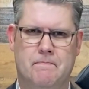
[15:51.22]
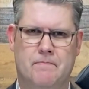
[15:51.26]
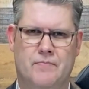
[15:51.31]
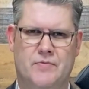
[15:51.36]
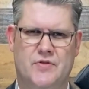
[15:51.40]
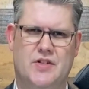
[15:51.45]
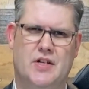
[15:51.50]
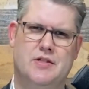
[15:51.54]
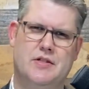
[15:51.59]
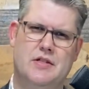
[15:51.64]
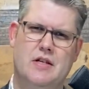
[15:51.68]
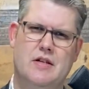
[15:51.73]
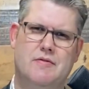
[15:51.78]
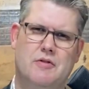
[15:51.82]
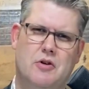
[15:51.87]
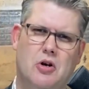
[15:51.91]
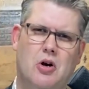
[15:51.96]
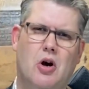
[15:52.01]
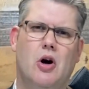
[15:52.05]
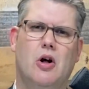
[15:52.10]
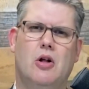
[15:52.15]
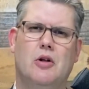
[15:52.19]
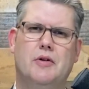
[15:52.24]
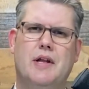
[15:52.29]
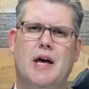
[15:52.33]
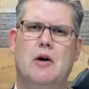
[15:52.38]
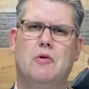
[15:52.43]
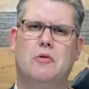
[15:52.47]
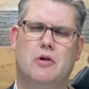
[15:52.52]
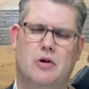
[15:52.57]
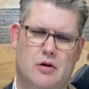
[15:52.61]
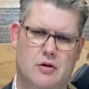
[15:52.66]
It says he even called
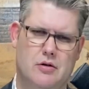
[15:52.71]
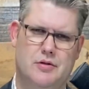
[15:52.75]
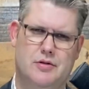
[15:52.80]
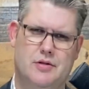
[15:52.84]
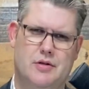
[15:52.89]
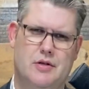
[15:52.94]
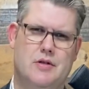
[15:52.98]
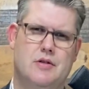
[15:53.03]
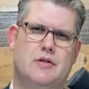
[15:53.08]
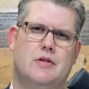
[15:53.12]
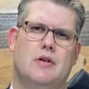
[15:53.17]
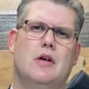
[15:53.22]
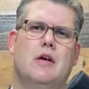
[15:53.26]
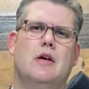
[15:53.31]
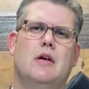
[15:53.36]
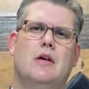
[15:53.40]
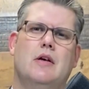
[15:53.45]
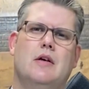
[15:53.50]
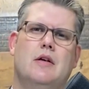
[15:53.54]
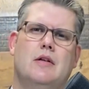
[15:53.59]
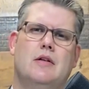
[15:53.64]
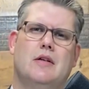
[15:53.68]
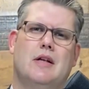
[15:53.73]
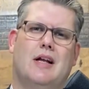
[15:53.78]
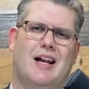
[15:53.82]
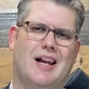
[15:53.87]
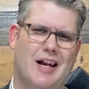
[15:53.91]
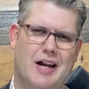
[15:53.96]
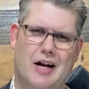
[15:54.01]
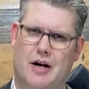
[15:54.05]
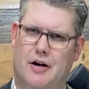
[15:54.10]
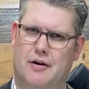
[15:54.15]
down curses,
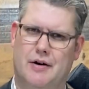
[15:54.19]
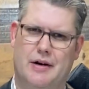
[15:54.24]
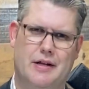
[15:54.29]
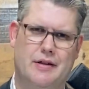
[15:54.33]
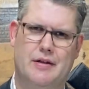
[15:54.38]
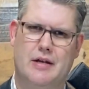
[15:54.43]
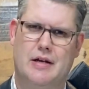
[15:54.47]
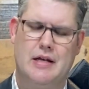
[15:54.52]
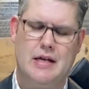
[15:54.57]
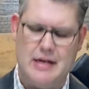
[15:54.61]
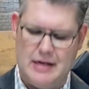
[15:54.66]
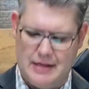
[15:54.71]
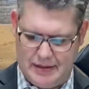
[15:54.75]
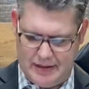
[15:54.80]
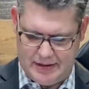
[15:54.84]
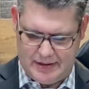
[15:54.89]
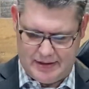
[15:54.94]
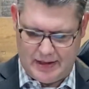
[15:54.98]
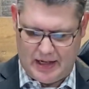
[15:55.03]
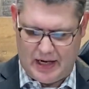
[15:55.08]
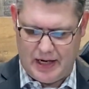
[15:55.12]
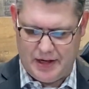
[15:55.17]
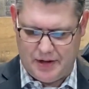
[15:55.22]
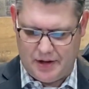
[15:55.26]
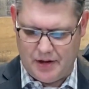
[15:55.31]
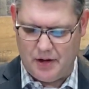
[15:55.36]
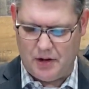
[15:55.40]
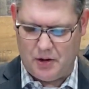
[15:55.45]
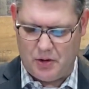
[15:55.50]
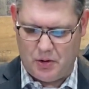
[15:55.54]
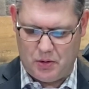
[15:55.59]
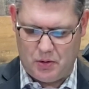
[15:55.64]
declaring that he did not
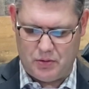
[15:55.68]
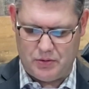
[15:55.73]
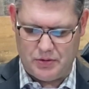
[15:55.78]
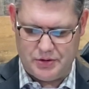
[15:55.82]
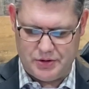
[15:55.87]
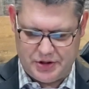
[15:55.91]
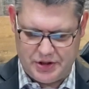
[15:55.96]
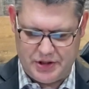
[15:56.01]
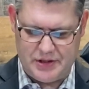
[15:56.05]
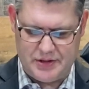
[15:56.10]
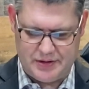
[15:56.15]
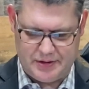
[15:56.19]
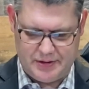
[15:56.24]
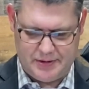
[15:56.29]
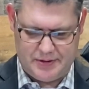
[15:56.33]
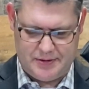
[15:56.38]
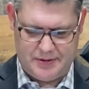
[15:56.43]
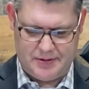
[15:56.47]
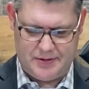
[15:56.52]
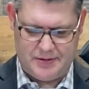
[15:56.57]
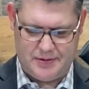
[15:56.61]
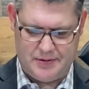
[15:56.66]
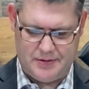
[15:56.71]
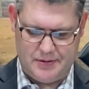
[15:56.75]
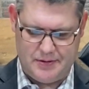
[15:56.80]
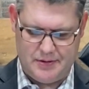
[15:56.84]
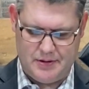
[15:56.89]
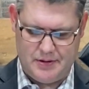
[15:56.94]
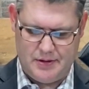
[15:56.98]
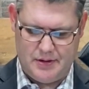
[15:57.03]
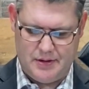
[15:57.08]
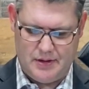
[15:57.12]
know Jesus.
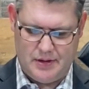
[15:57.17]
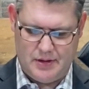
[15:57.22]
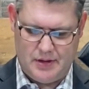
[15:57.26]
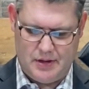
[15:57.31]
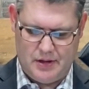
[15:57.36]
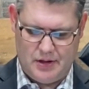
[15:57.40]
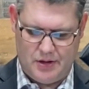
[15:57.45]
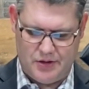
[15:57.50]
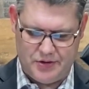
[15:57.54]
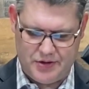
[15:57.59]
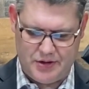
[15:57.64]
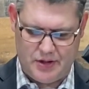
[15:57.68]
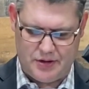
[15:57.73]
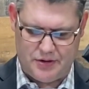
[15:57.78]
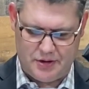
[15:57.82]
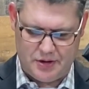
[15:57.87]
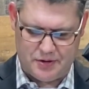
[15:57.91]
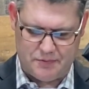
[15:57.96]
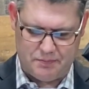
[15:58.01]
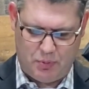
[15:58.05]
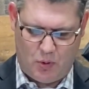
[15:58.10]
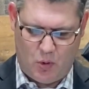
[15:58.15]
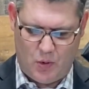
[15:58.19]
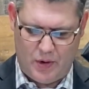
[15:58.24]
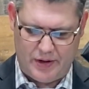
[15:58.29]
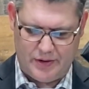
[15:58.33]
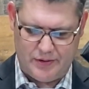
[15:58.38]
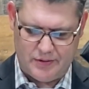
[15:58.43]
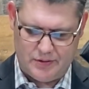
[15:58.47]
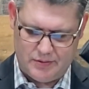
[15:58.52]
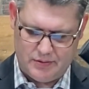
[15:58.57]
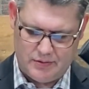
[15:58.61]
You see, at this
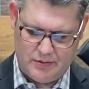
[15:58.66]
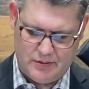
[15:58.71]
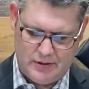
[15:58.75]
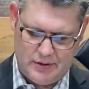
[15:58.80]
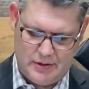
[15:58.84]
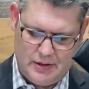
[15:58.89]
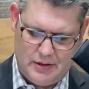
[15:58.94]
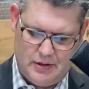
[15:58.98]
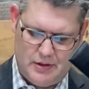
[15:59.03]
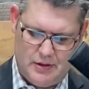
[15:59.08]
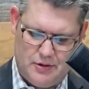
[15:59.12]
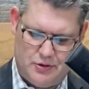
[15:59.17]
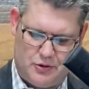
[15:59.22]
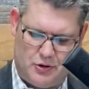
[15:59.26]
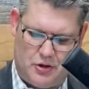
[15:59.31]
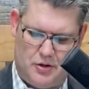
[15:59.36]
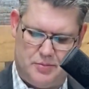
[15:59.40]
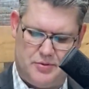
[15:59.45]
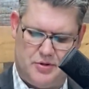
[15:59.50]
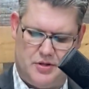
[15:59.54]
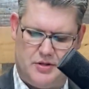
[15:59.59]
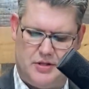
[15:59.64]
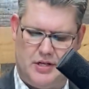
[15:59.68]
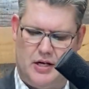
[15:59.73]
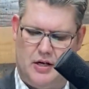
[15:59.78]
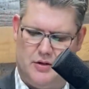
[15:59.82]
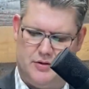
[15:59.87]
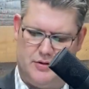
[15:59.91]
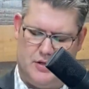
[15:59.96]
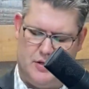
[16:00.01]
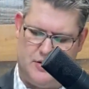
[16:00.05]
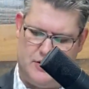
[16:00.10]
point, Scripture
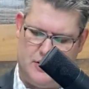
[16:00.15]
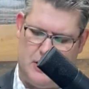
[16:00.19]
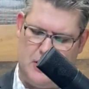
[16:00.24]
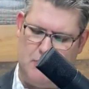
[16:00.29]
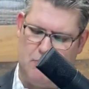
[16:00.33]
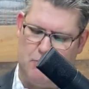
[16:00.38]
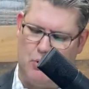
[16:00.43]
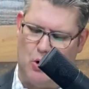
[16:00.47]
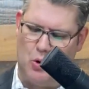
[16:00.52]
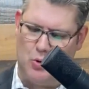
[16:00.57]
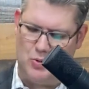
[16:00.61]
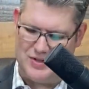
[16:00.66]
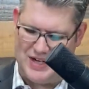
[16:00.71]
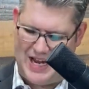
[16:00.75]
tells us that he broke